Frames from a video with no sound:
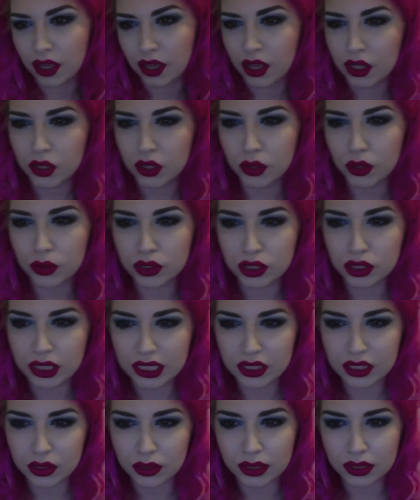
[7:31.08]
Usually
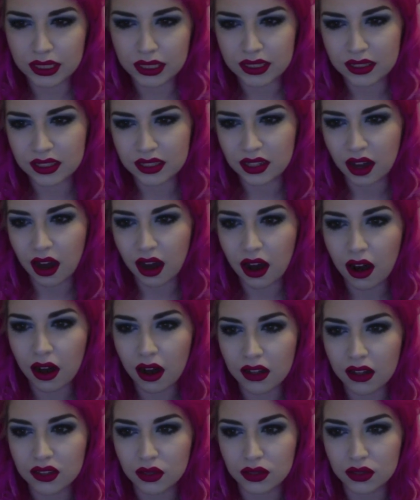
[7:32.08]
do you listen to your
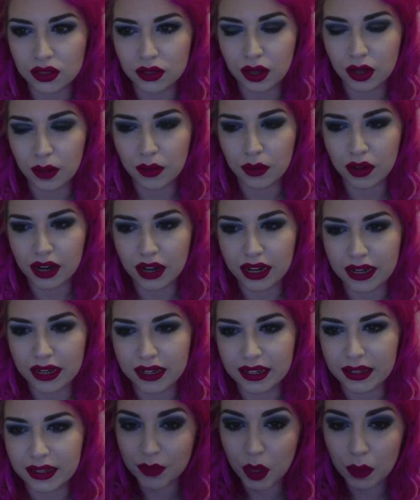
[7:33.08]
heart or to your brain?
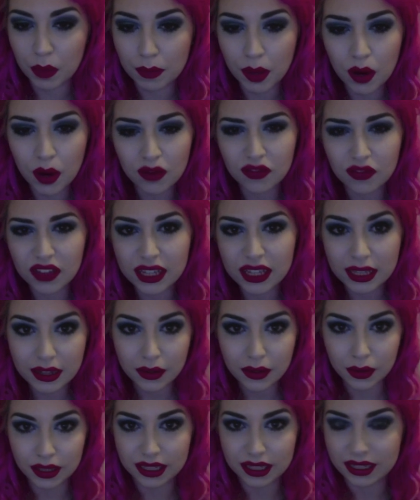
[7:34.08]
They're both
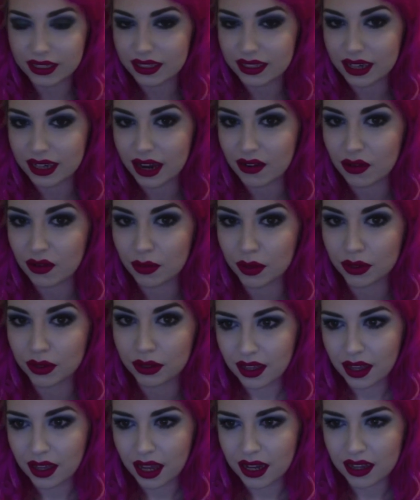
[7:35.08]
equally as terrible.
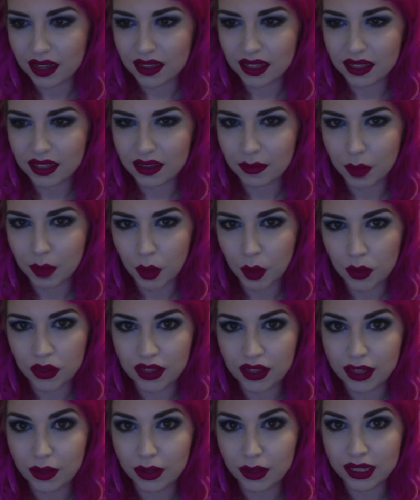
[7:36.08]
And I think they're both
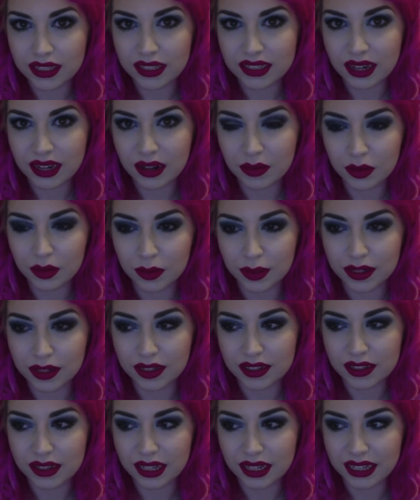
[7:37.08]
equally as terrible
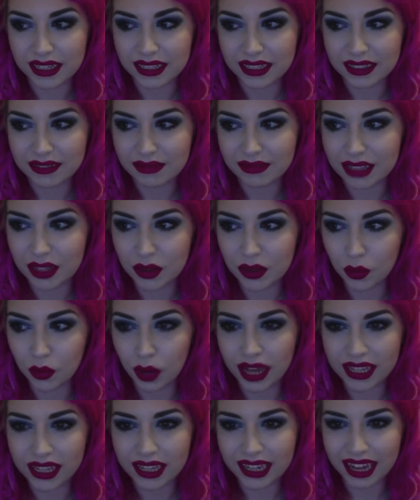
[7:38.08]
because like, either
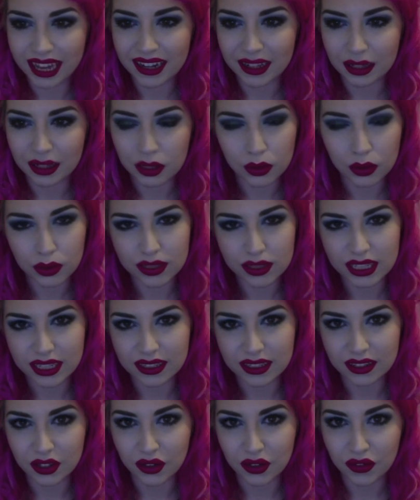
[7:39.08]
way, you're kind of losing
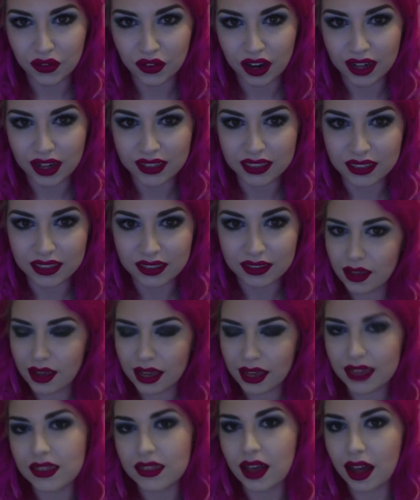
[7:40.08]
a good friend.
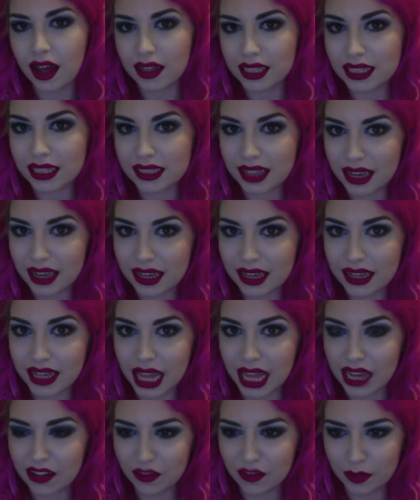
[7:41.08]
It's hard to say in
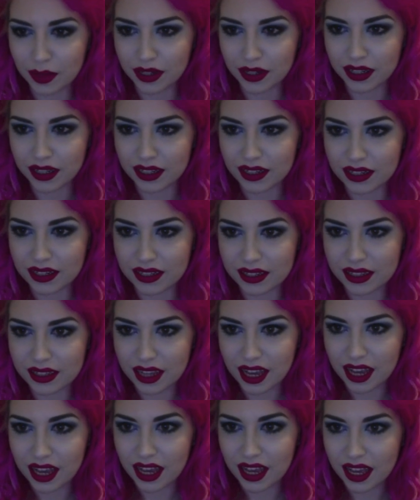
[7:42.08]
life because
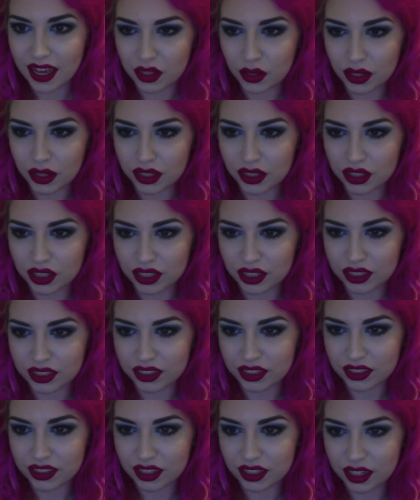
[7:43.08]
you can
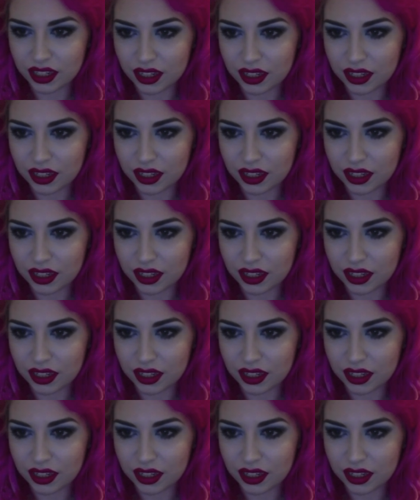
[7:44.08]
just